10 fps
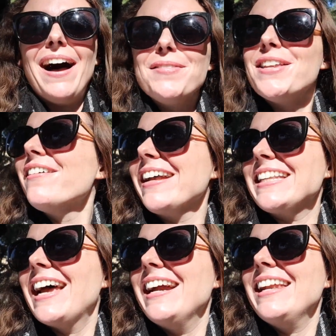I'm so
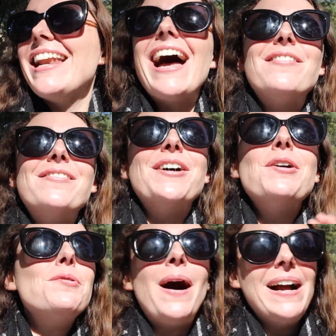excited. I don't know
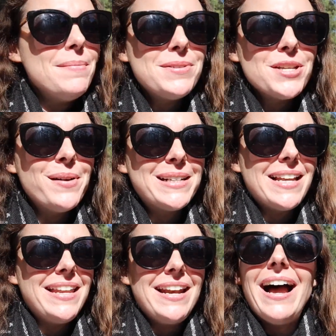why I'm so
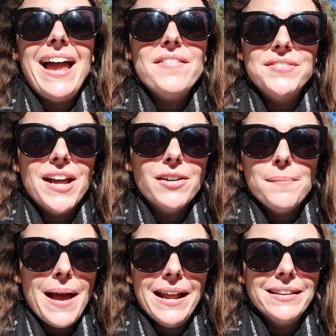excited. I have never
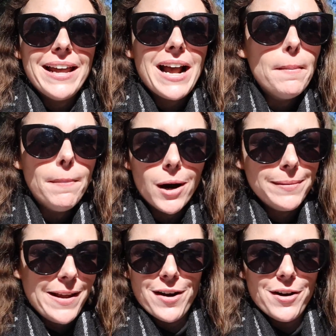been like a
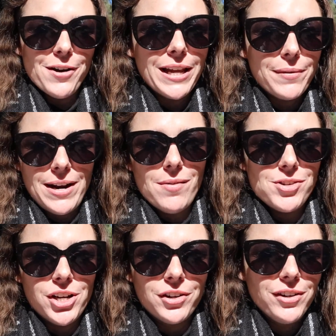Barbie girl. Like when I
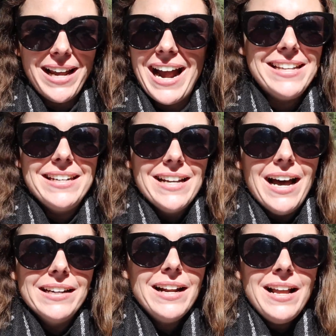was younger, like I did
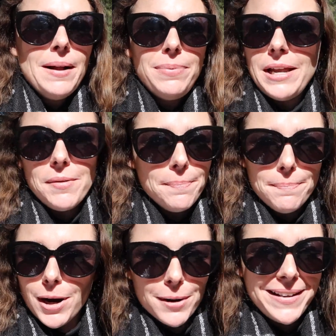not play with
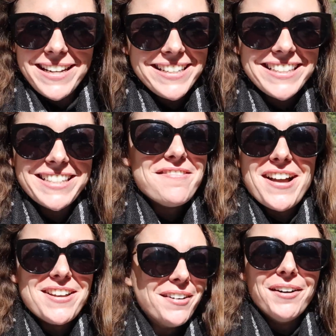Barbies. So
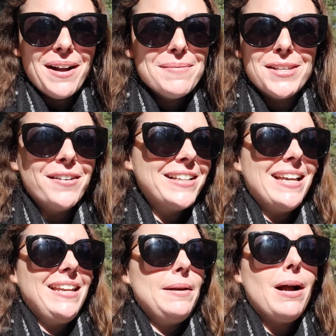I don't know why I'm so
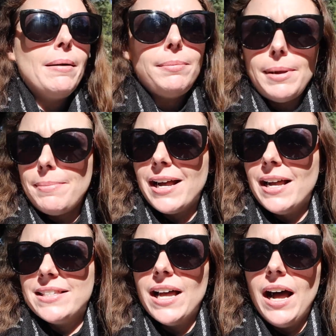excited, probably
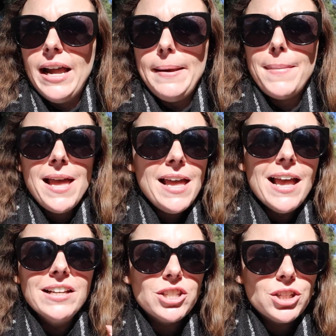because the hype
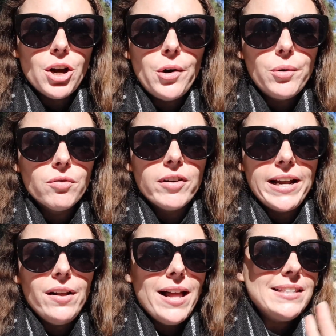is so
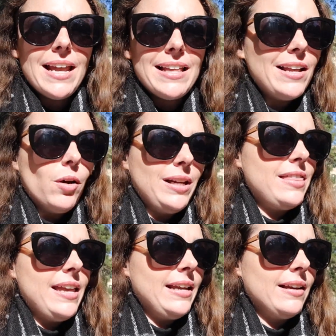real. It's like the only
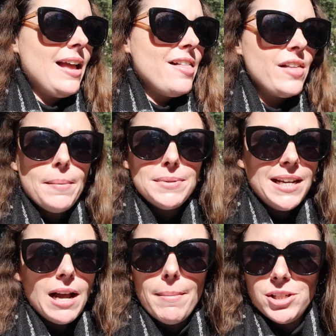thing that I'm
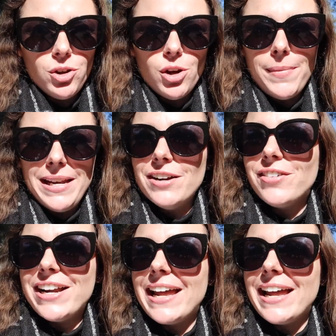seeing on my social media right